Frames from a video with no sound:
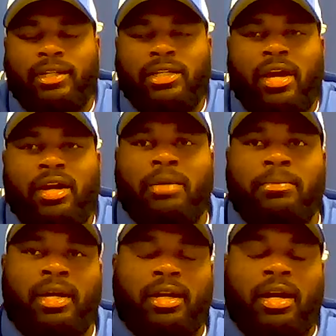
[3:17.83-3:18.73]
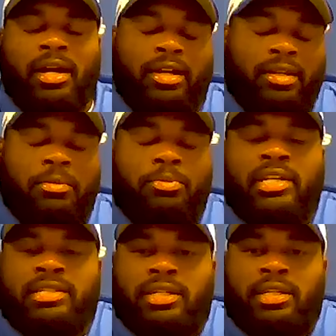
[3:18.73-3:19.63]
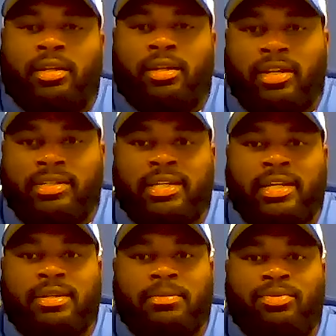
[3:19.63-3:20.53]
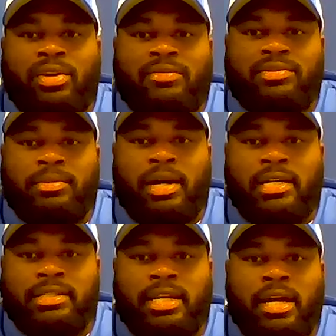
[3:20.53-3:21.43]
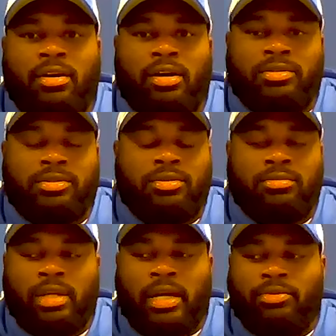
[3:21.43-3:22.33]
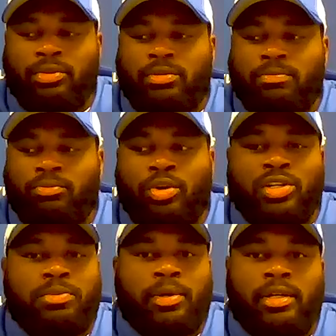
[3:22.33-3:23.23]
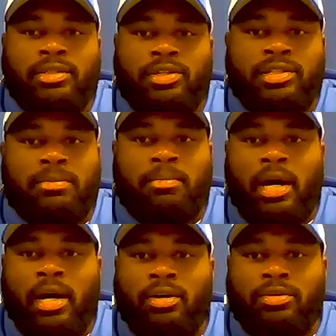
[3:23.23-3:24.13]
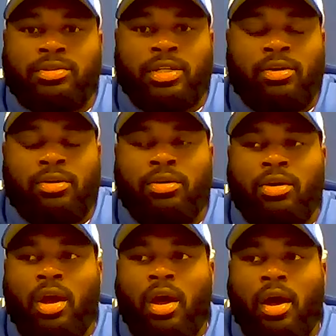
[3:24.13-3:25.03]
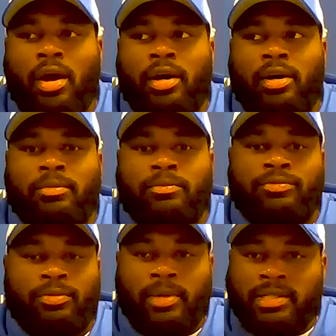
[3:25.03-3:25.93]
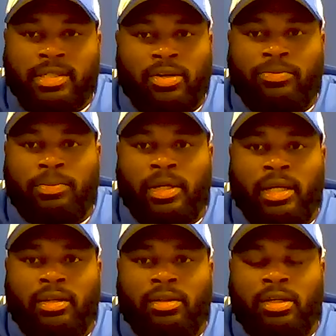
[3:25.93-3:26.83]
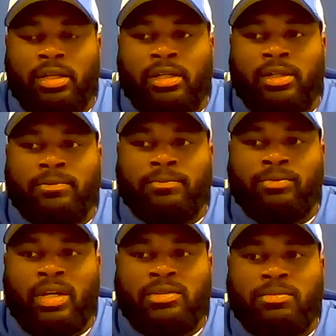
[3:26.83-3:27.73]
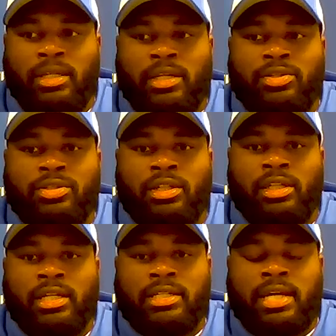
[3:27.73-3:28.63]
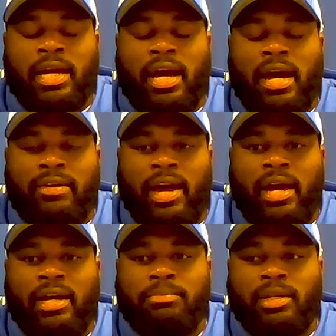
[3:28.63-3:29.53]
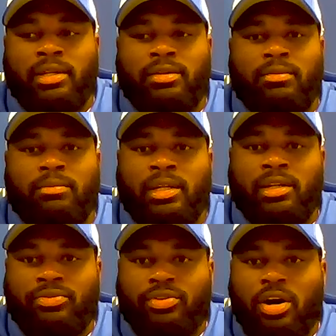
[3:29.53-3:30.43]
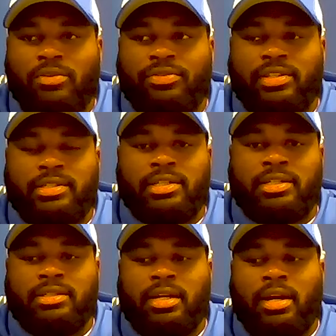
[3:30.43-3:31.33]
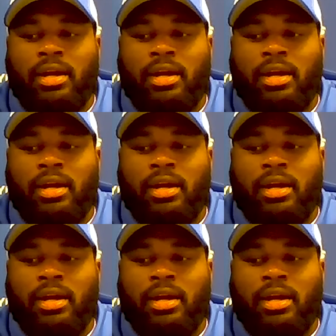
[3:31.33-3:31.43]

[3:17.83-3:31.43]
Yeah, I mean, I can embrace it in a sense. I mean, we have some guys now also like with more experience, like you said, Miles, Daryl. For myself, playing as many years in the league as I had been in many different offenses.